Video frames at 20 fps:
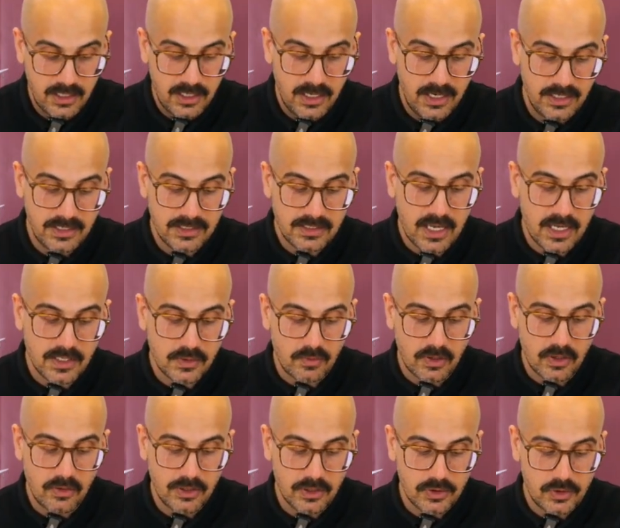In this case,
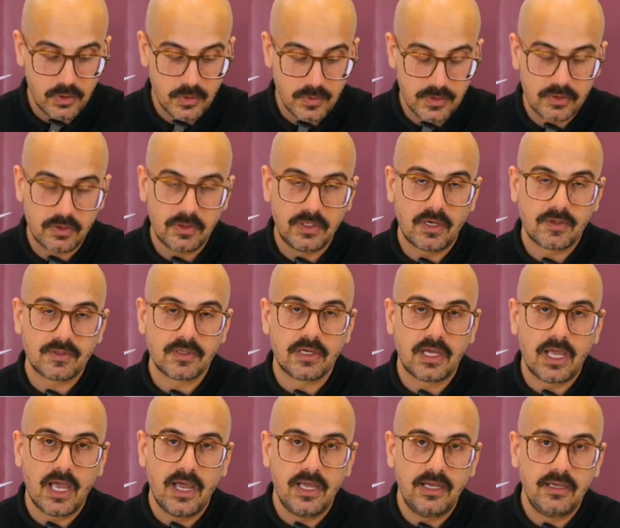we're going to choose
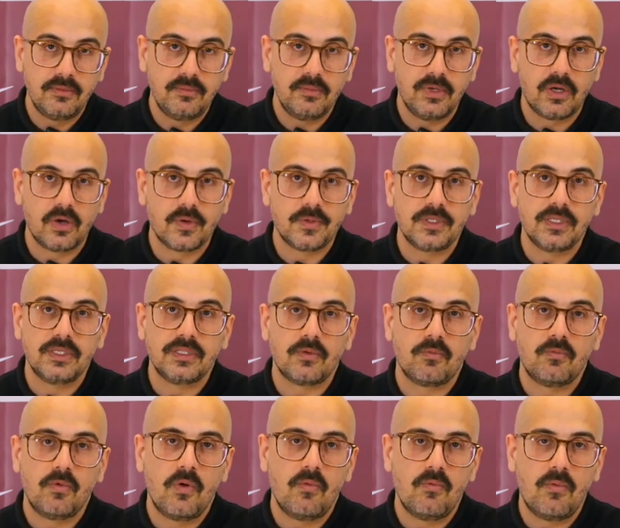3000K because it's a
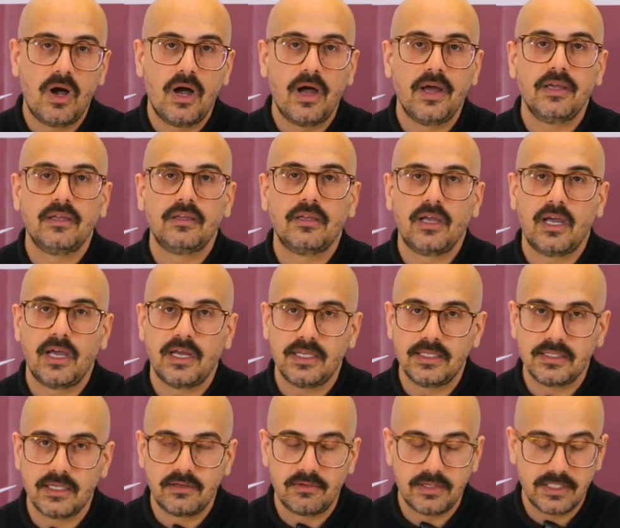warm white and
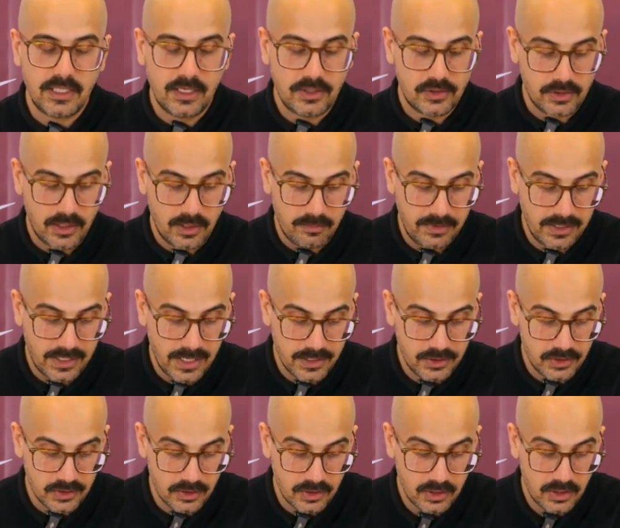it's a residential
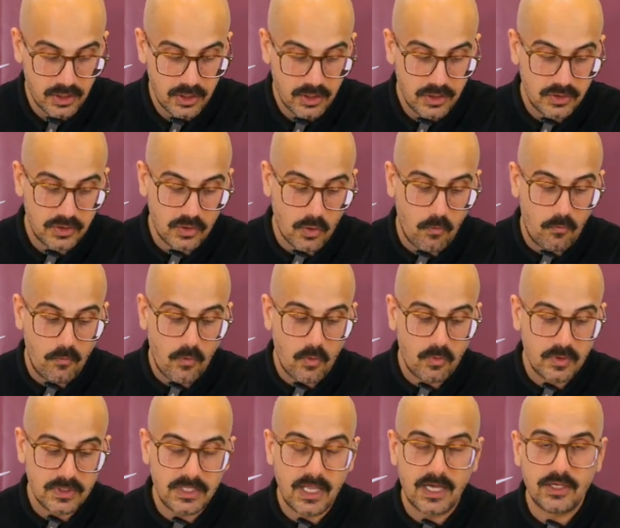application. So
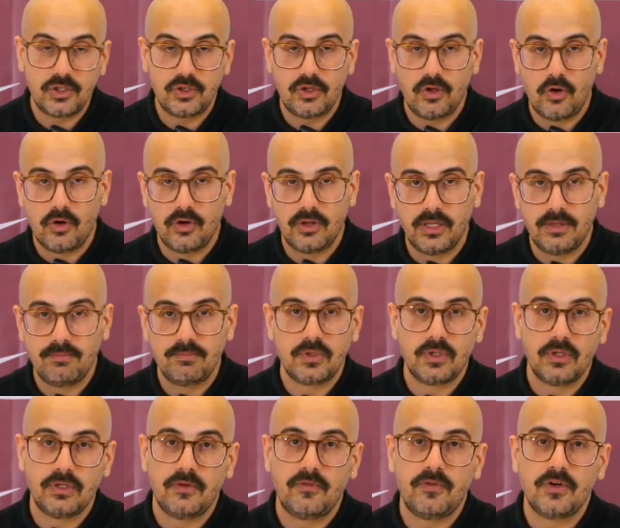/30,
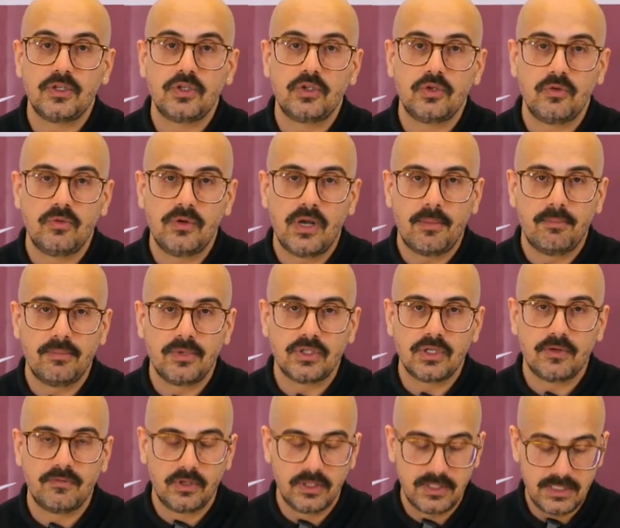so the first 2 numbers
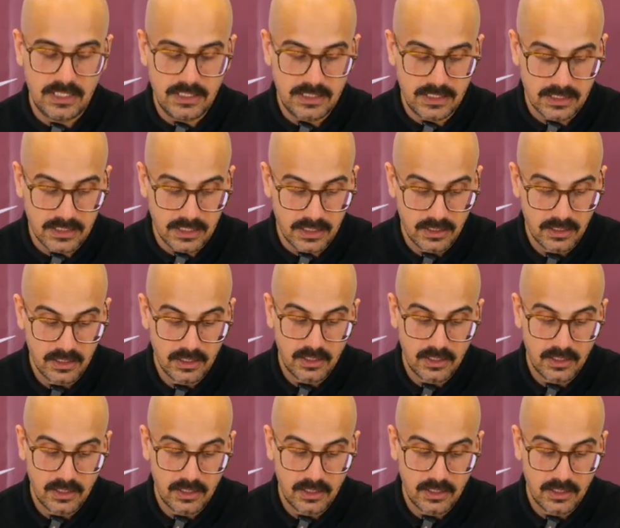of the CCT